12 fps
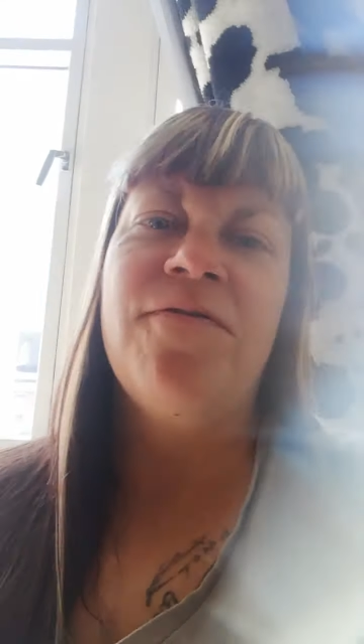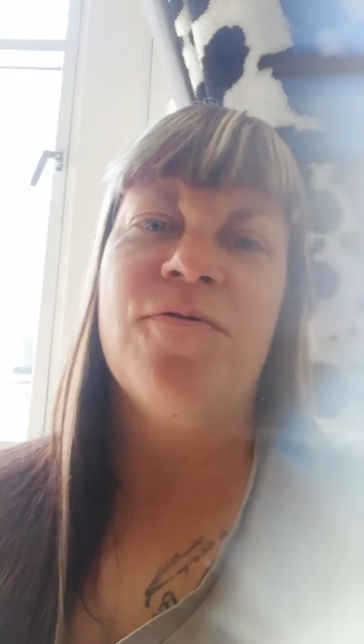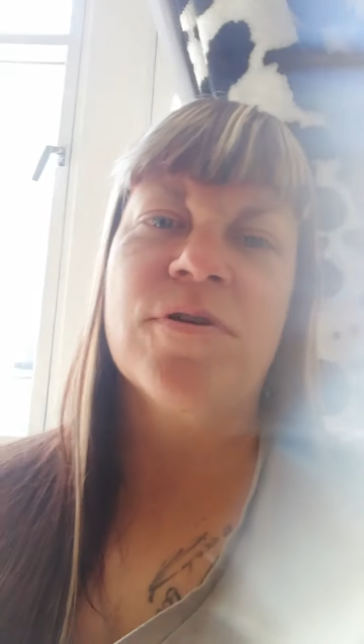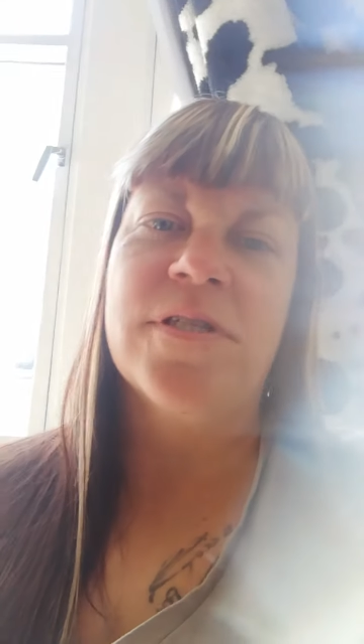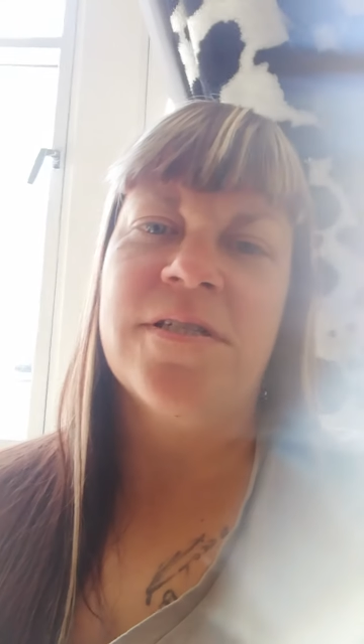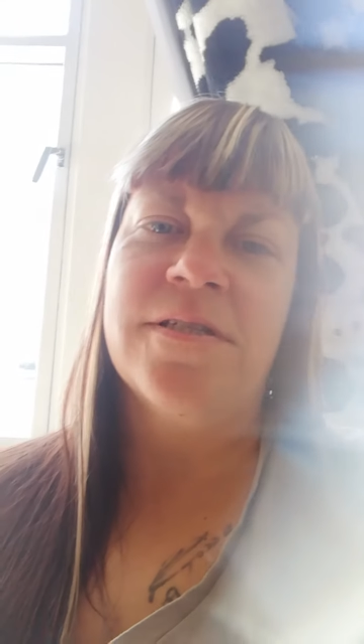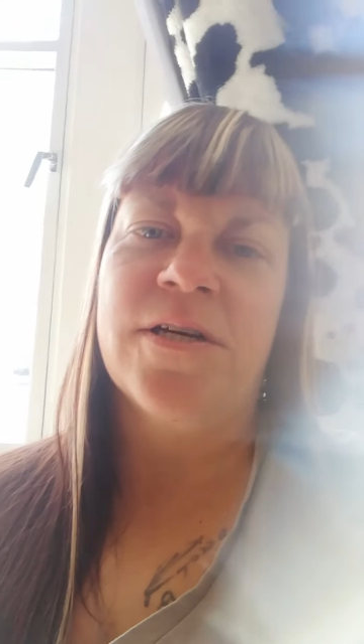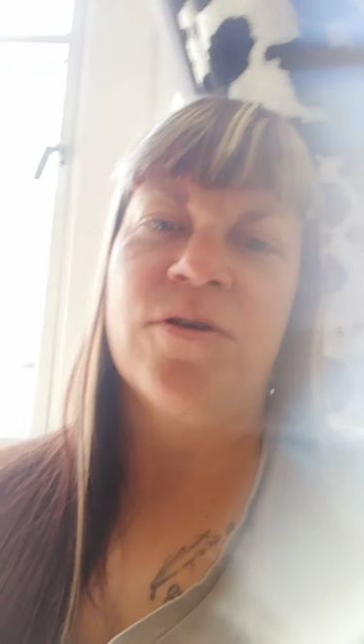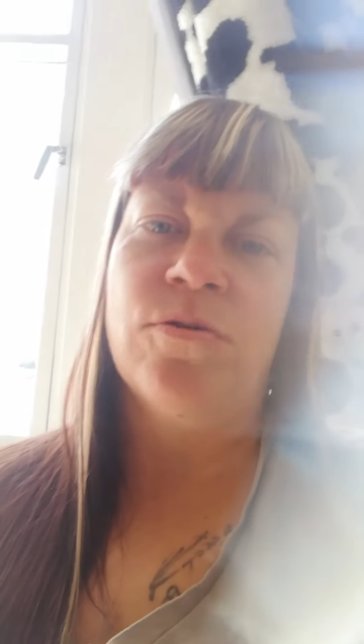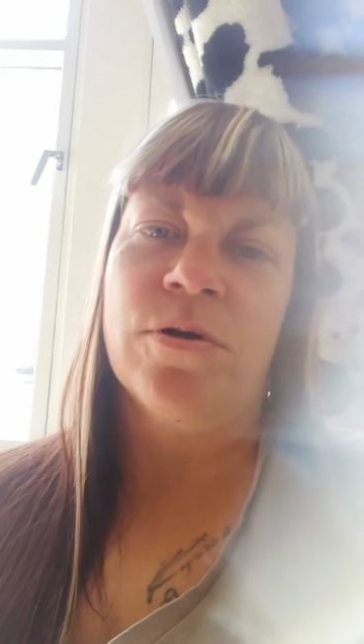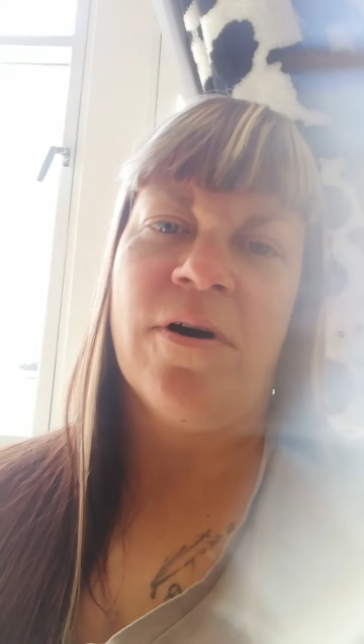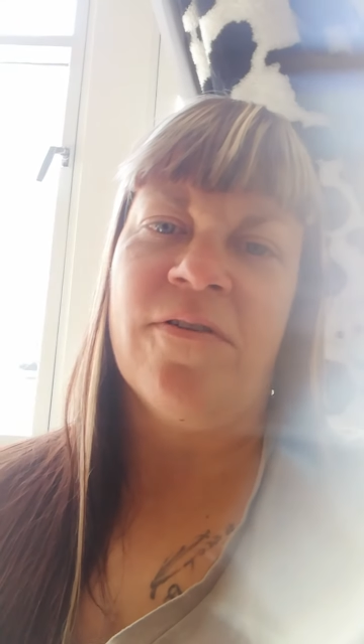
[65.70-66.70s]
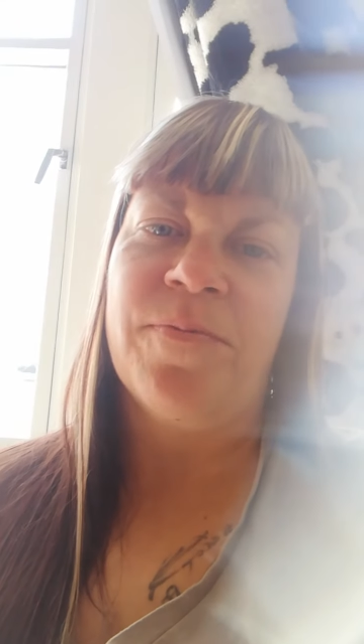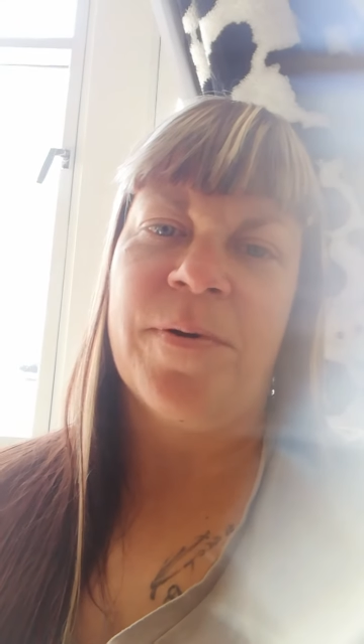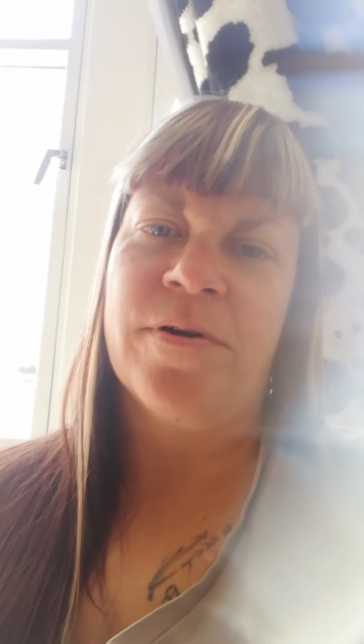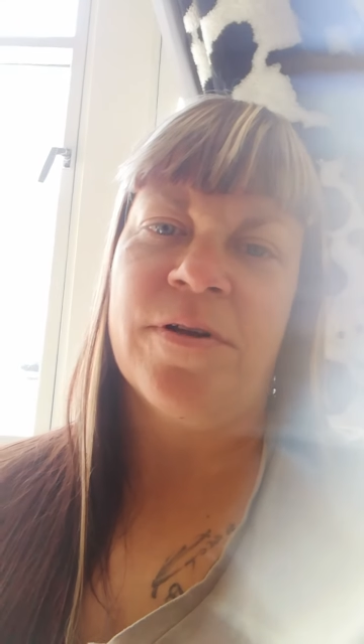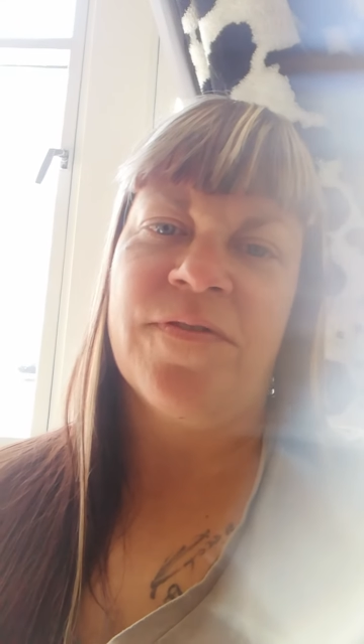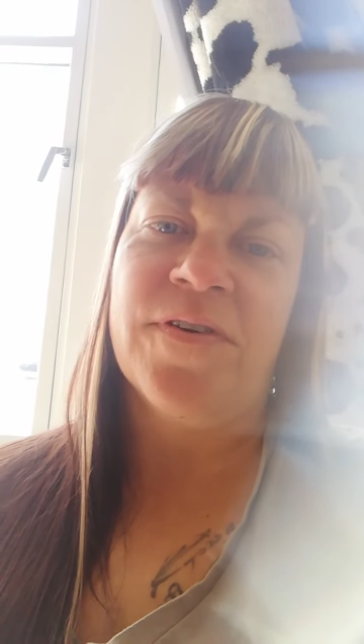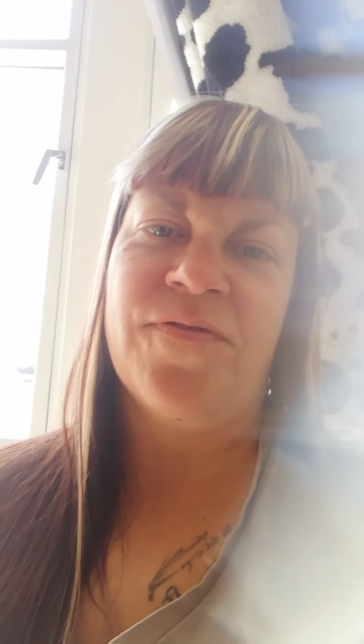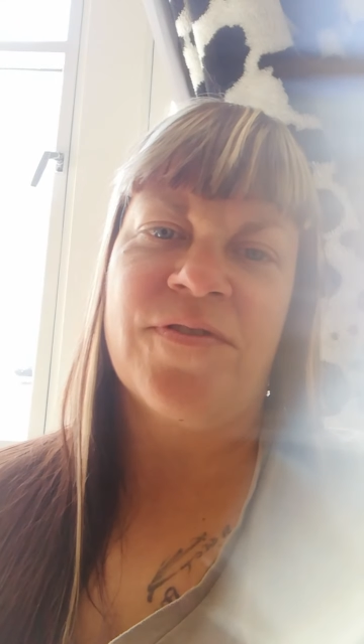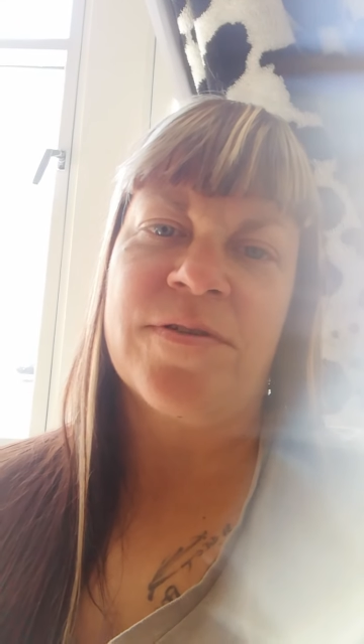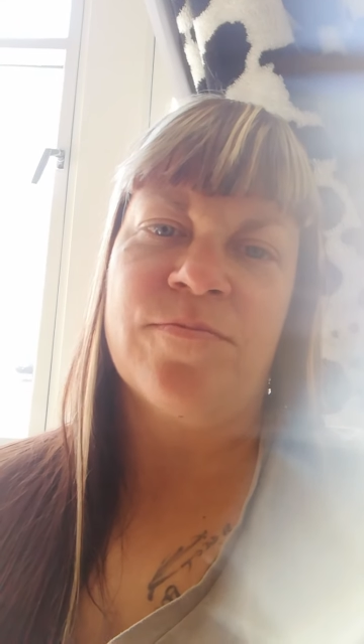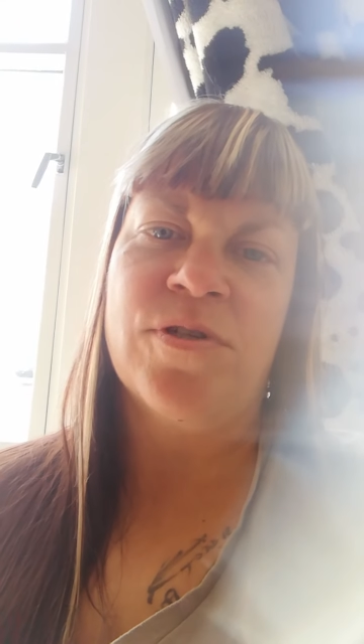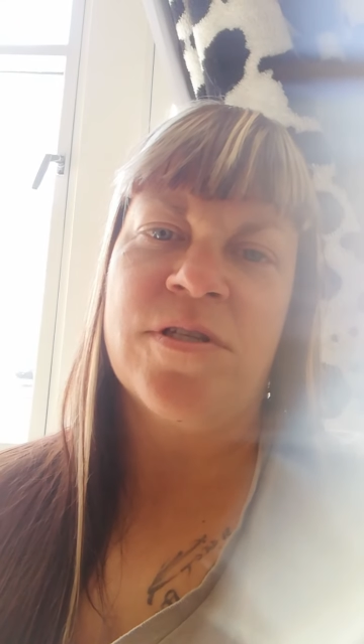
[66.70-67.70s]
a 14-day cooling-off period if I, for
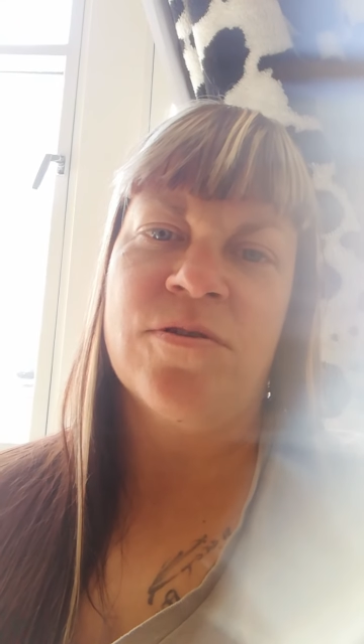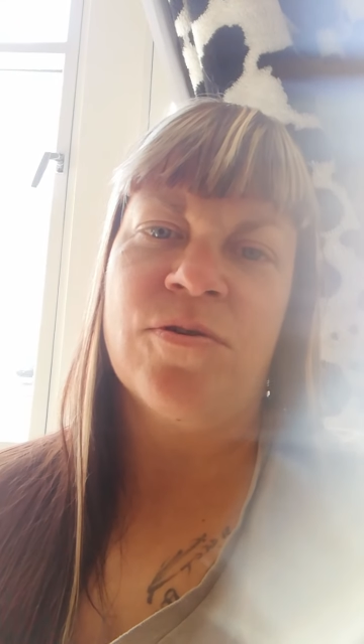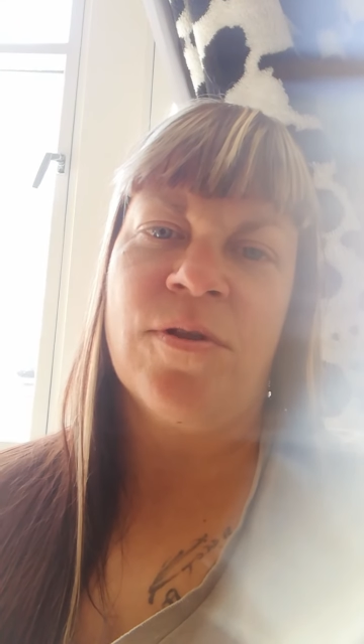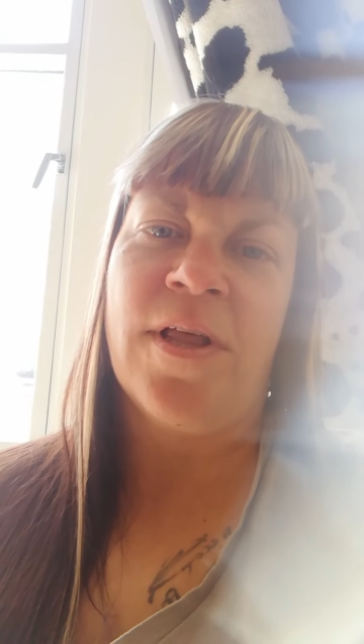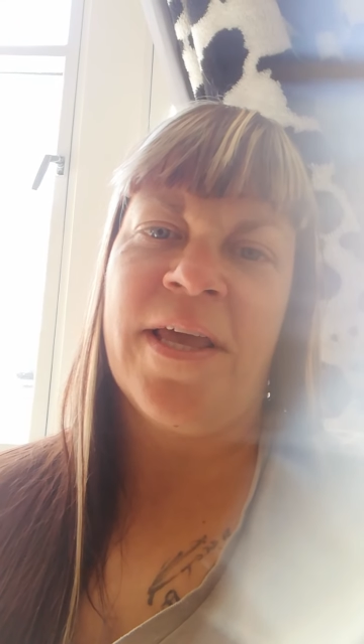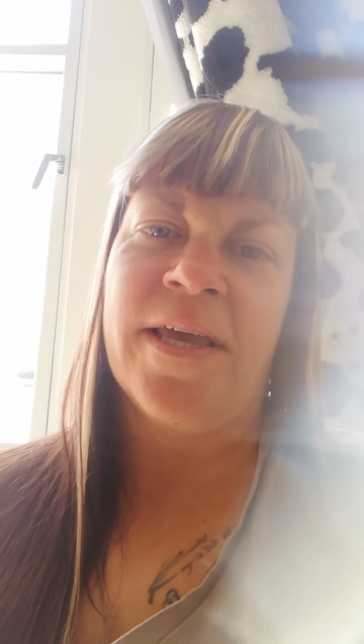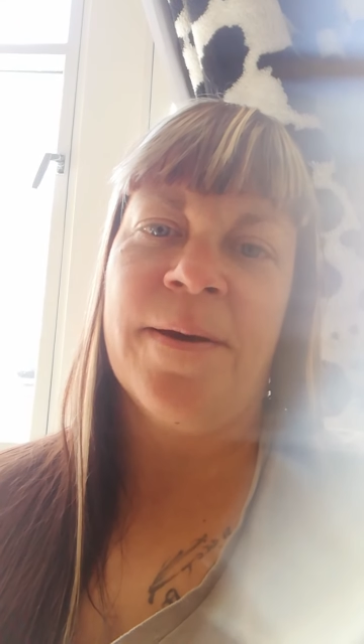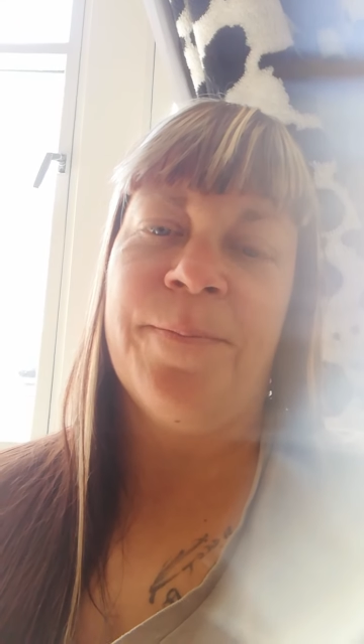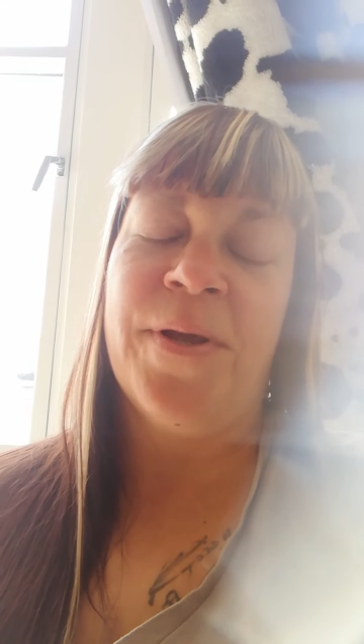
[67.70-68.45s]
some reason, don't like it.